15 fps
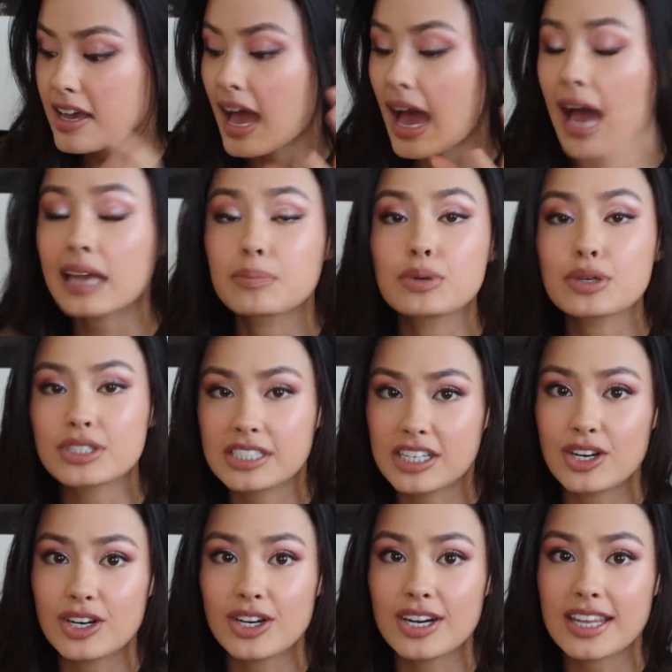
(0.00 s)
had books
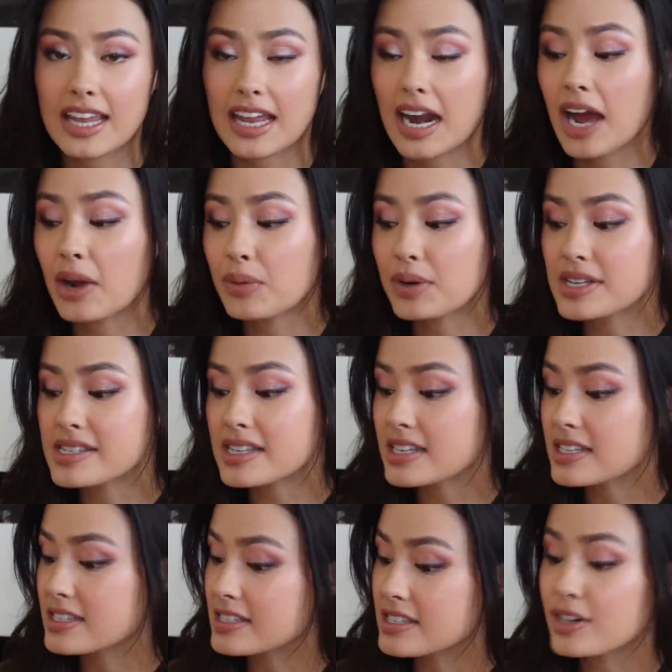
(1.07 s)
here that I was
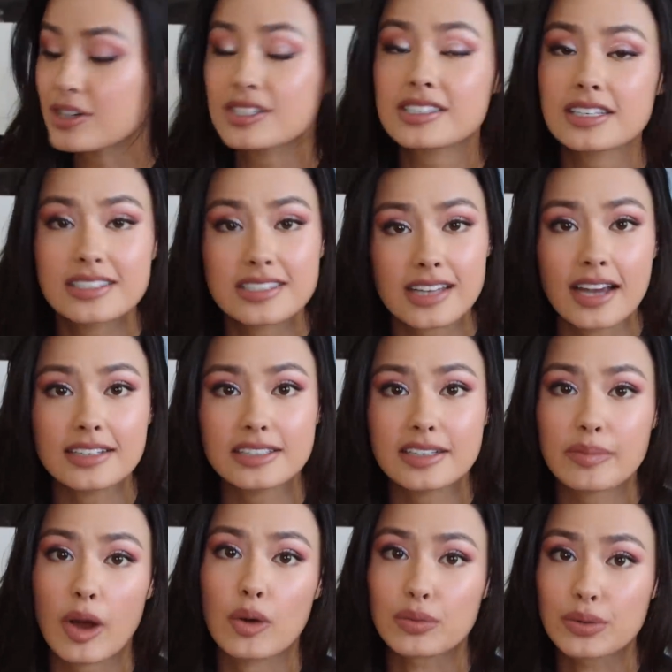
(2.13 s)
seriously excited
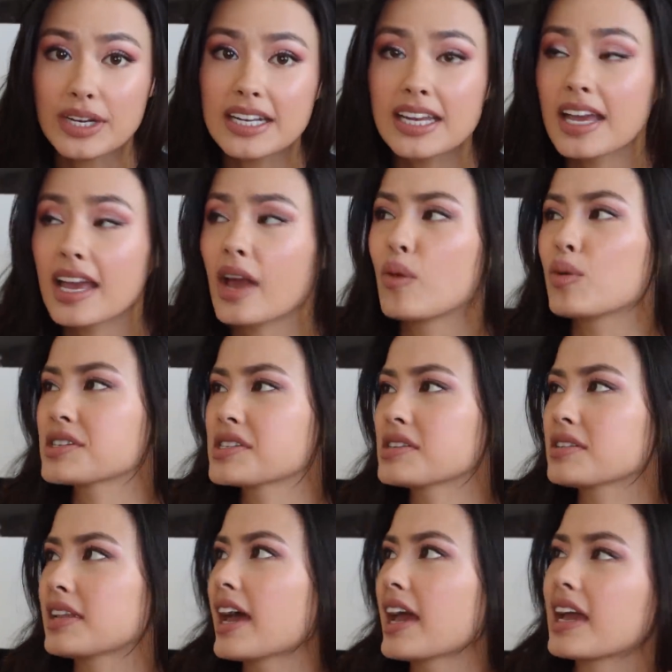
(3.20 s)
about reading. It
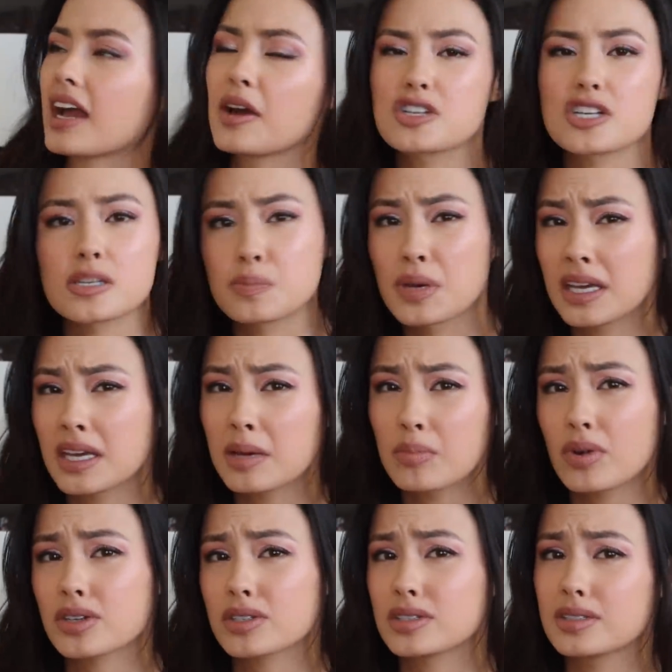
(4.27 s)
wasn't like I was just picking
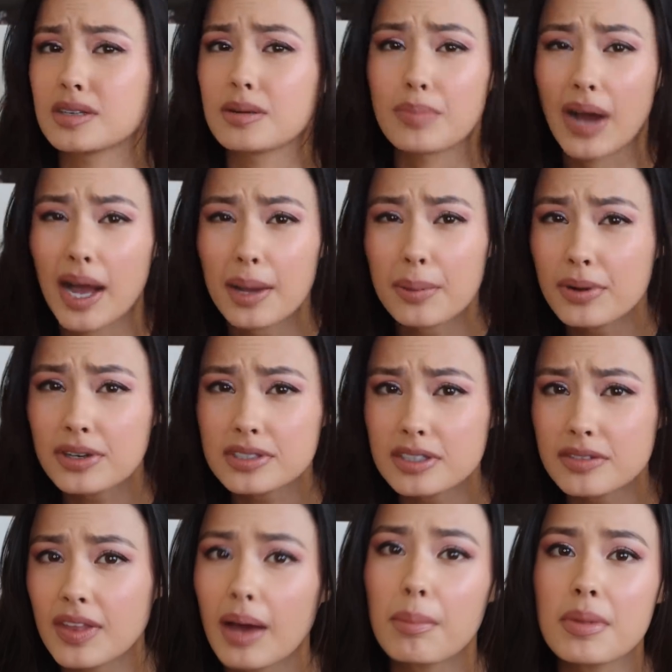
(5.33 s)
books to buy books,
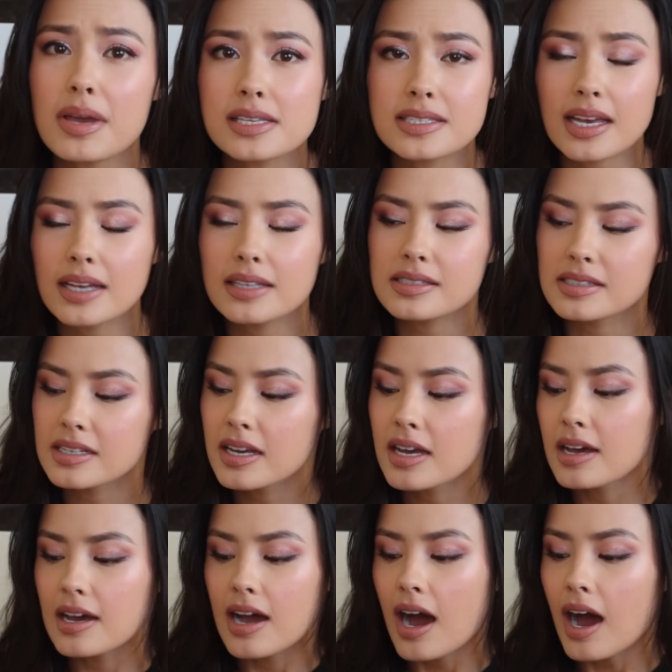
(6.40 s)
if that makes sense.
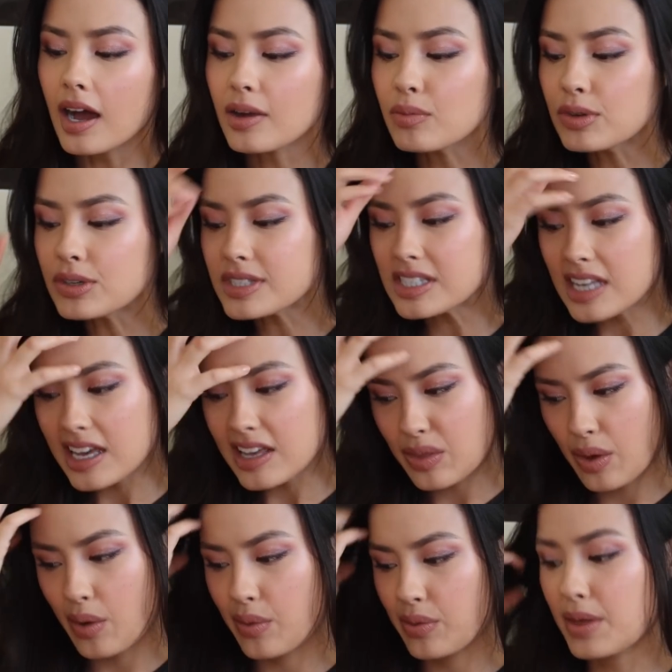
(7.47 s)
I will say
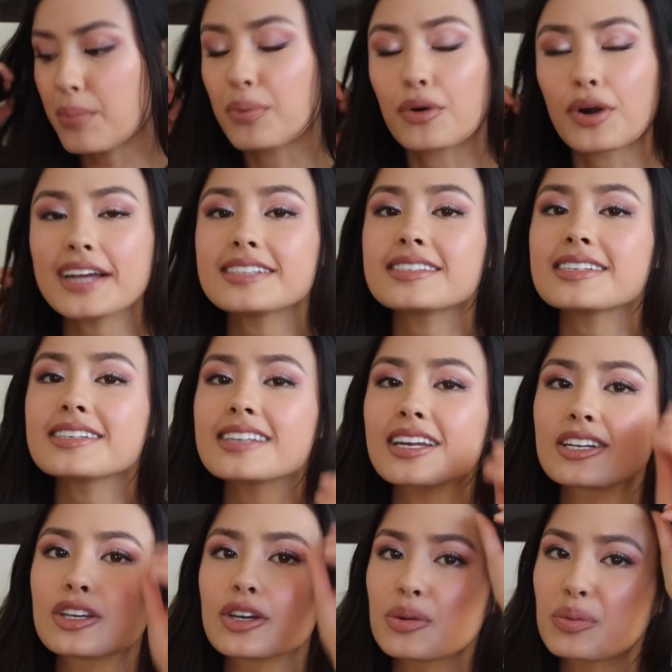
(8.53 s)
though, the prices
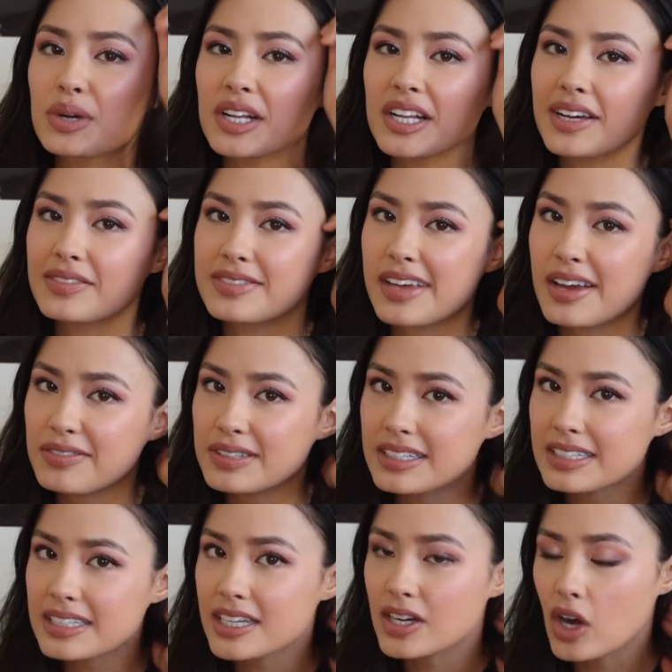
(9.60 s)
at Goodwill have
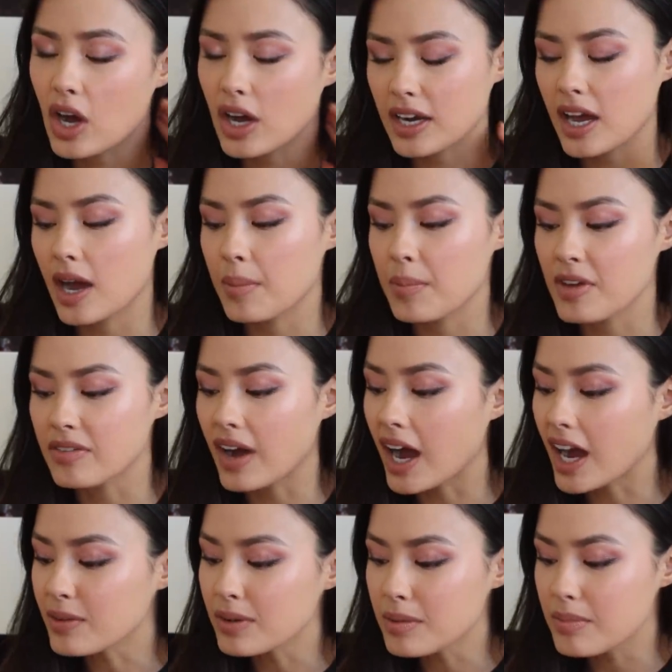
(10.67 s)
definitely gone up. If
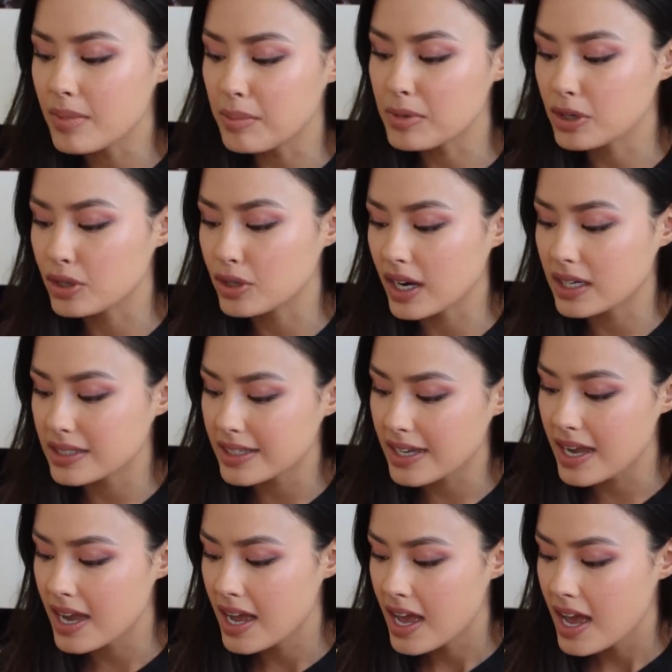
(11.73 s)
I remember
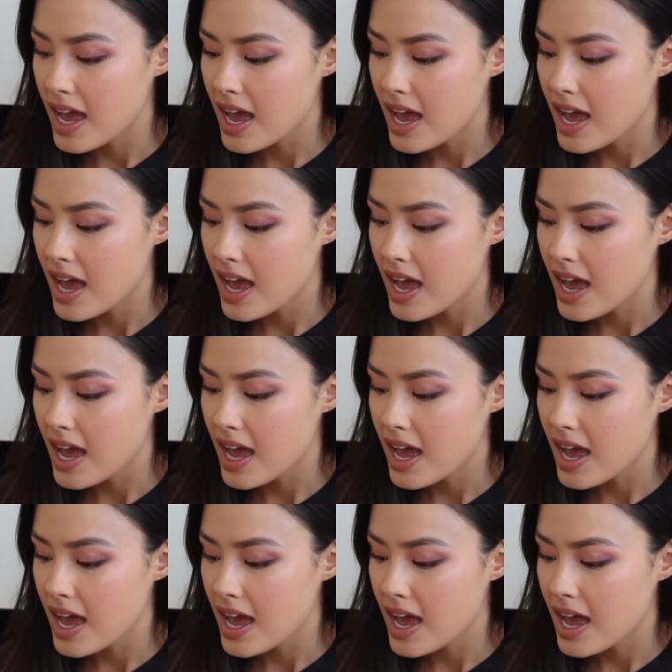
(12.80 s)
correctly,